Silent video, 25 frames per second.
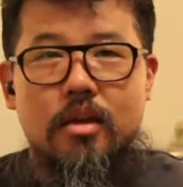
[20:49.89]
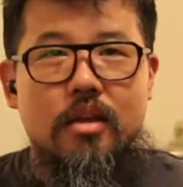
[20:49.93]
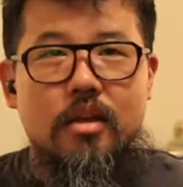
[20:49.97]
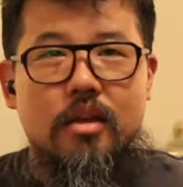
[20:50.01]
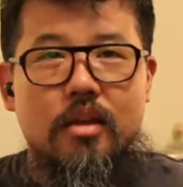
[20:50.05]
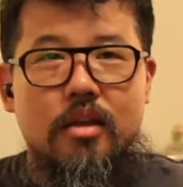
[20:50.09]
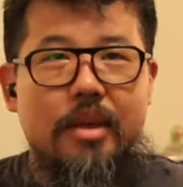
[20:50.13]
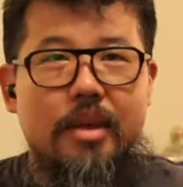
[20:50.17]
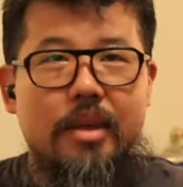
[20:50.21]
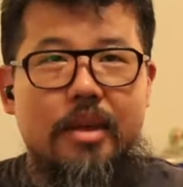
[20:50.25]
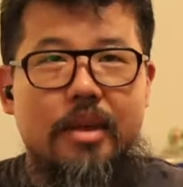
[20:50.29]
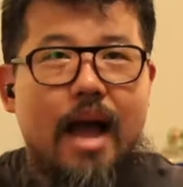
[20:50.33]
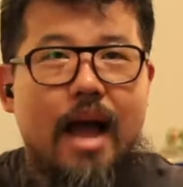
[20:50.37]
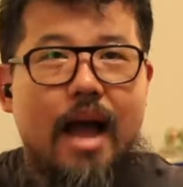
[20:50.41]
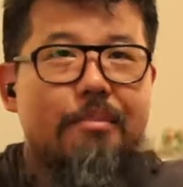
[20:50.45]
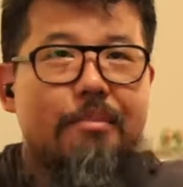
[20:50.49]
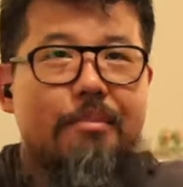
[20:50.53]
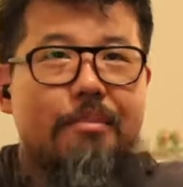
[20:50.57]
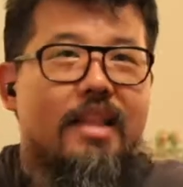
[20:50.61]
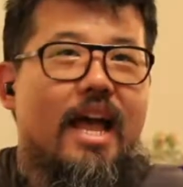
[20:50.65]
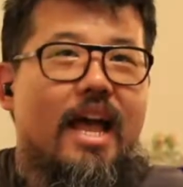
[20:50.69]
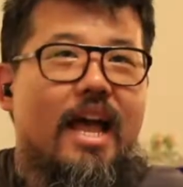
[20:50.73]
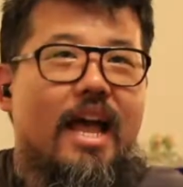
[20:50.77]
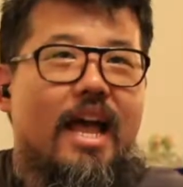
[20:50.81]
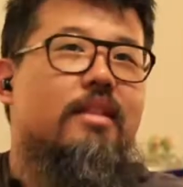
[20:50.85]
I mean,
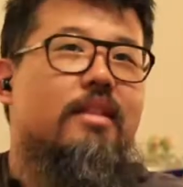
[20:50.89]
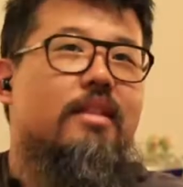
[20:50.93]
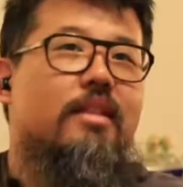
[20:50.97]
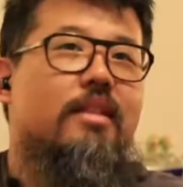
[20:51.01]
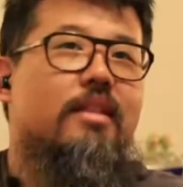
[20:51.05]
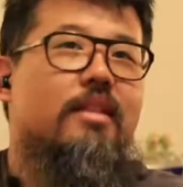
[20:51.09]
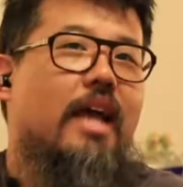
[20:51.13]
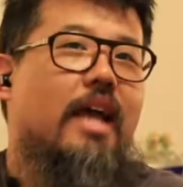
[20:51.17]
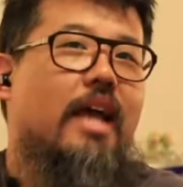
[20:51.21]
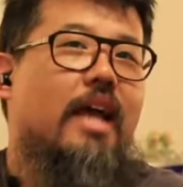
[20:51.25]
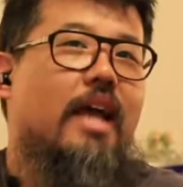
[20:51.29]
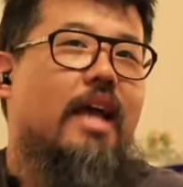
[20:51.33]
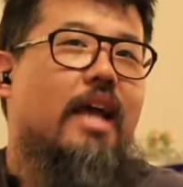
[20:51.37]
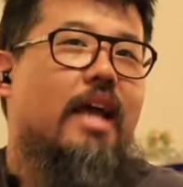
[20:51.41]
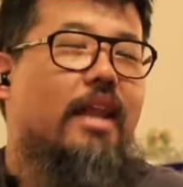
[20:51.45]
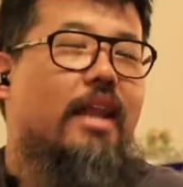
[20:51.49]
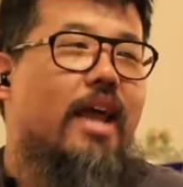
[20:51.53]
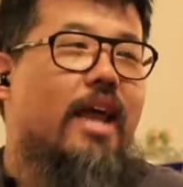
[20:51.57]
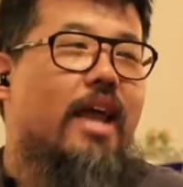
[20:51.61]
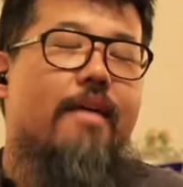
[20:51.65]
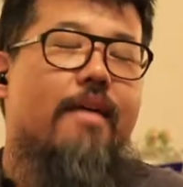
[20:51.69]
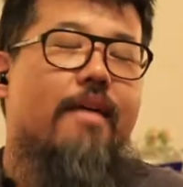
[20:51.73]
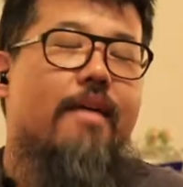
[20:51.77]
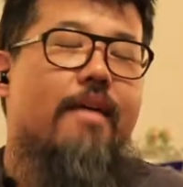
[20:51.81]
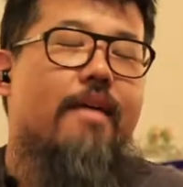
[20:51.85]
I don't
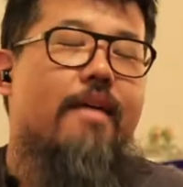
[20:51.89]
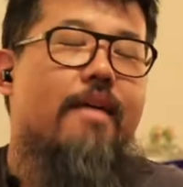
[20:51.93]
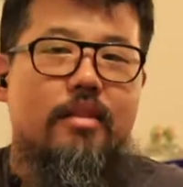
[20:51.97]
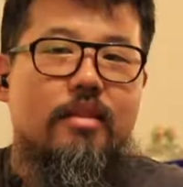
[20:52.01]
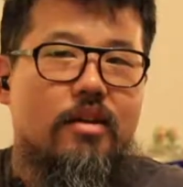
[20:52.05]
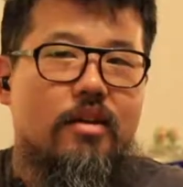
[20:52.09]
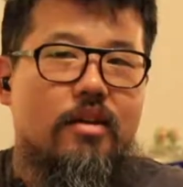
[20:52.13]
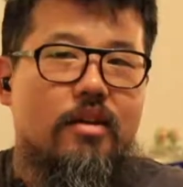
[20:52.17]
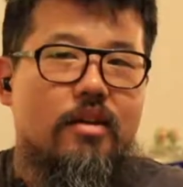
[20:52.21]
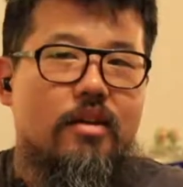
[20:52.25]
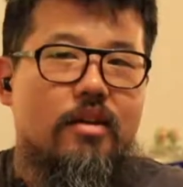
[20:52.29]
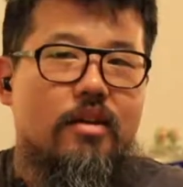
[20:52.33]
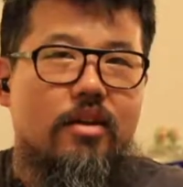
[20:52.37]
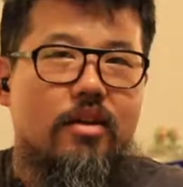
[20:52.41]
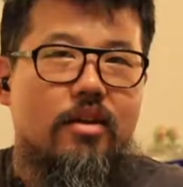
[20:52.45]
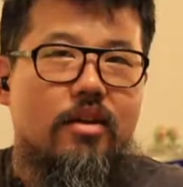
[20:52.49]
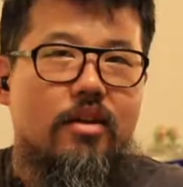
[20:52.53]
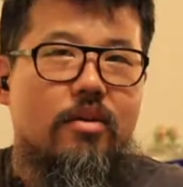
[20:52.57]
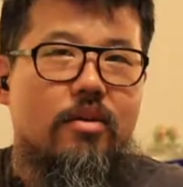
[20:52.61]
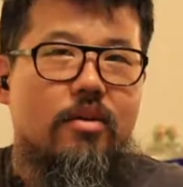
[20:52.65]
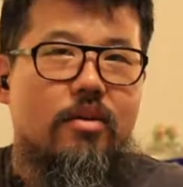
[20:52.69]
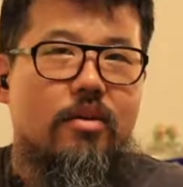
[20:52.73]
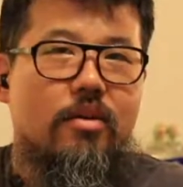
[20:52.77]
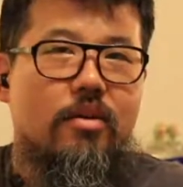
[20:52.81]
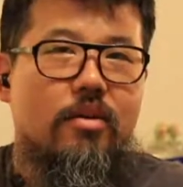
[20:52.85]
have that look.
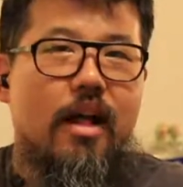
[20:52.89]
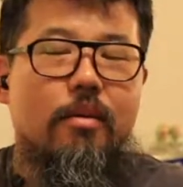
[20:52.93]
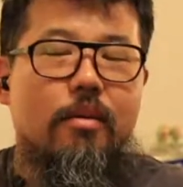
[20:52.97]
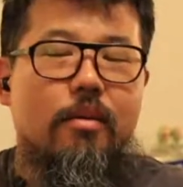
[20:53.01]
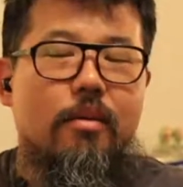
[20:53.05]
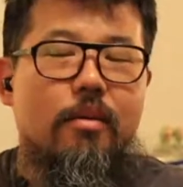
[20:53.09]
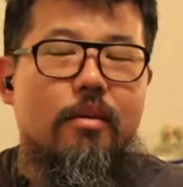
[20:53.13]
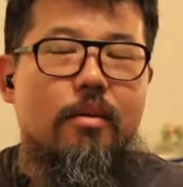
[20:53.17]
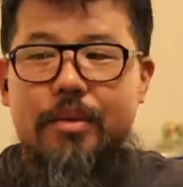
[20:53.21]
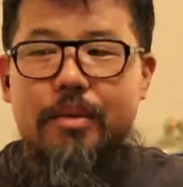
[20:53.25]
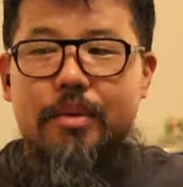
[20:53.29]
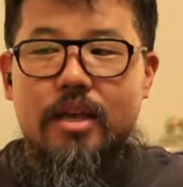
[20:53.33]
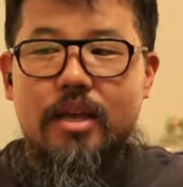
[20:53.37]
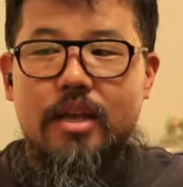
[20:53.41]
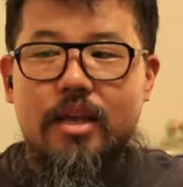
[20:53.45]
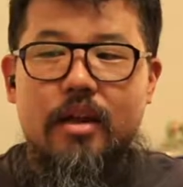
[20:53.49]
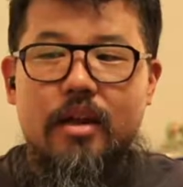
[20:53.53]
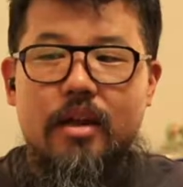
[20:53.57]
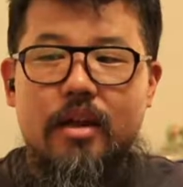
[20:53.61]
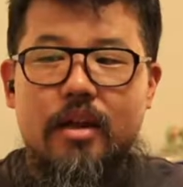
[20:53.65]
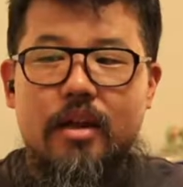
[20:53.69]
I'll be honest.